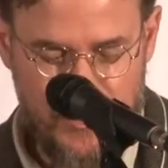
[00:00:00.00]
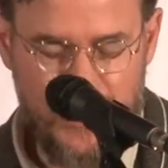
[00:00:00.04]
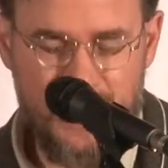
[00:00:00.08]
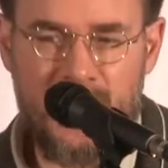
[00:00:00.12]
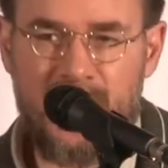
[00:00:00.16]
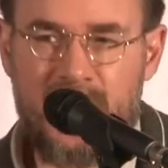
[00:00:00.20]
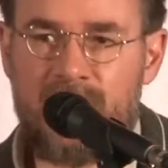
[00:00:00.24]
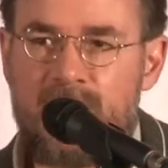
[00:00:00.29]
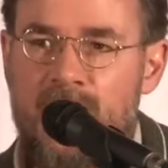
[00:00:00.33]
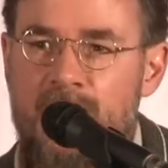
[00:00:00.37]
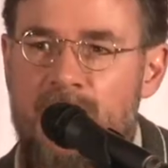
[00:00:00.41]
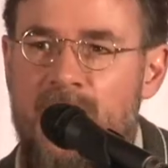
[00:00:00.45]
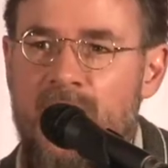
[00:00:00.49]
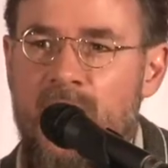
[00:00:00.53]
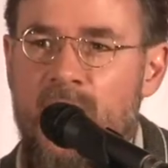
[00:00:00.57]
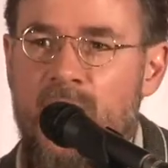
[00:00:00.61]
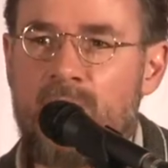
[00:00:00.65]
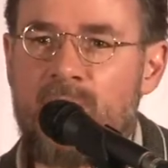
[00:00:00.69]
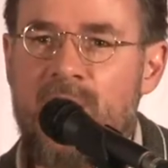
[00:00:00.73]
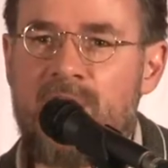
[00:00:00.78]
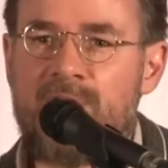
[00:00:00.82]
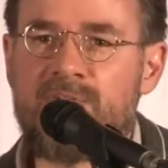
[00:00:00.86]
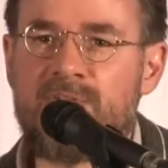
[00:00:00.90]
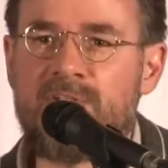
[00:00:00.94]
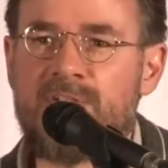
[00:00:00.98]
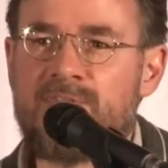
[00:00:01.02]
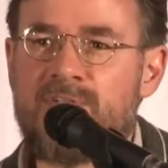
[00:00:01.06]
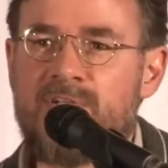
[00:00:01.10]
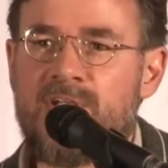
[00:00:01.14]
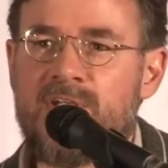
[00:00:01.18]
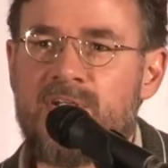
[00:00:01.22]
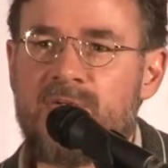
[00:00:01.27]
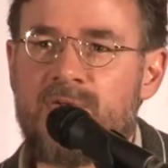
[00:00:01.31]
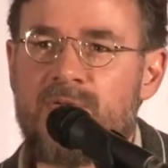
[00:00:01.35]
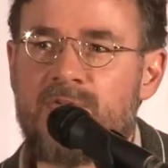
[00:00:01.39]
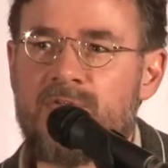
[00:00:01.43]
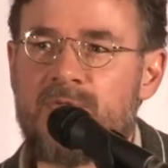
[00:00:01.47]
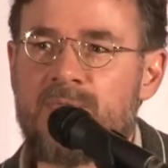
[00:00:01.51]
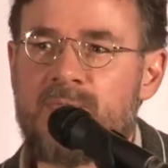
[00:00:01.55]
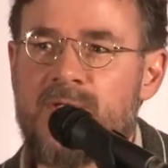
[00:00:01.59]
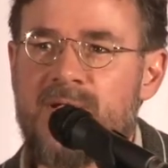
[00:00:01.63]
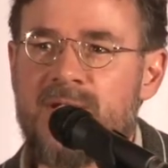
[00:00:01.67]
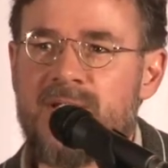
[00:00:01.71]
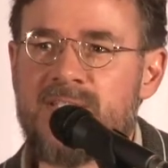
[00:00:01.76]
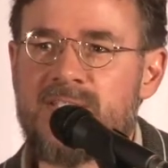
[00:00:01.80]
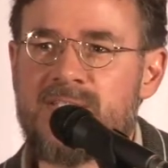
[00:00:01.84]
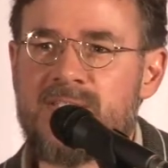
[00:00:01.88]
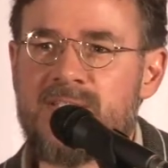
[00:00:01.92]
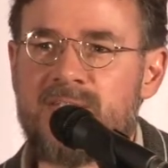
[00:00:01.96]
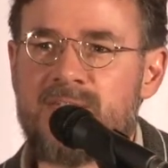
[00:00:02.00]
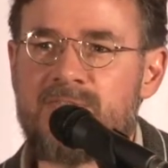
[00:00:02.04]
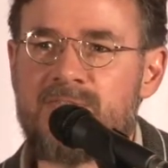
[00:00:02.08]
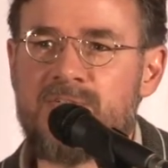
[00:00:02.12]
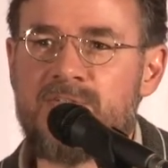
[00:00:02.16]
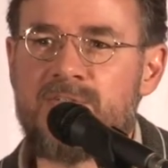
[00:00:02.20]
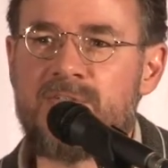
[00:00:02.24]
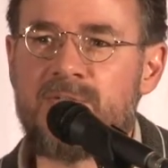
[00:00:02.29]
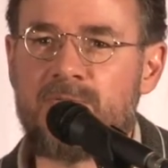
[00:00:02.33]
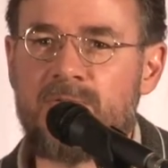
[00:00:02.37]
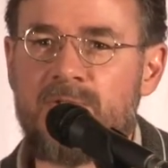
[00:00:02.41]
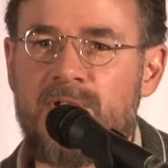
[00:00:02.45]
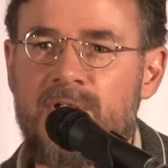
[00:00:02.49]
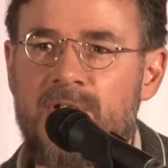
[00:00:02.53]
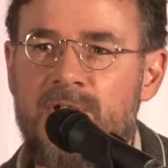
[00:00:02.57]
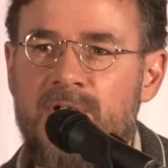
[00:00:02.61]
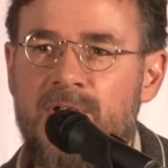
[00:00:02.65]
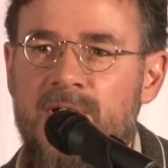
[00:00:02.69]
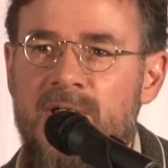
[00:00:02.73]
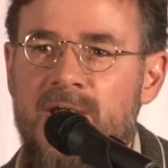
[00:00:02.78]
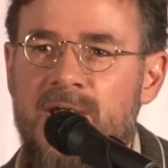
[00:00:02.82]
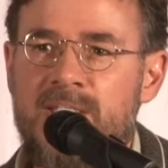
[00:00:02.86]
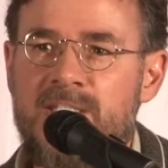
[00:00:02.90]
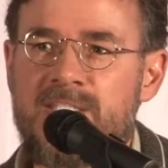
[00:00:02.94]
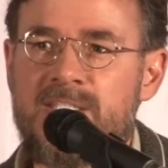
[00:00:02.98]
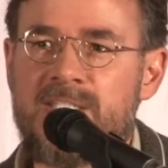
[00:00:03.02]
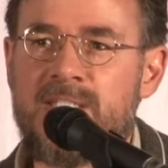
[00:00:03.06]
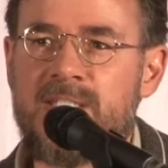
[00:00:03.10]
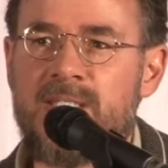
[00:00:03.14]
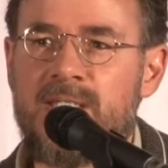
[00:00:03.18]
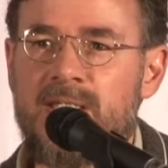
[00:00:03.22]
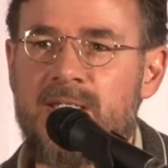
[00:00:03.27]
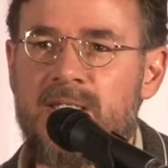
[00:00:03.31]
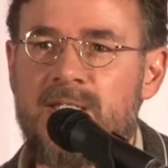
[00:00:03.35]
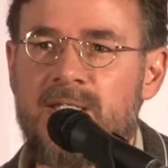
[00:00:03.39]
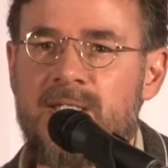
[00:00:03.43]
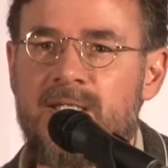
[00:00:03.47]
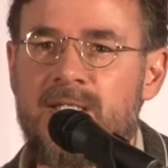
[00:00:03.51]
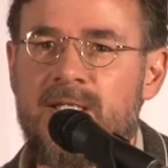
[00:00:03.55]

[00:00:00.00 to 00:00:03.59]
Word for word: looking around my home after living in northern Pakistan for so long and seeing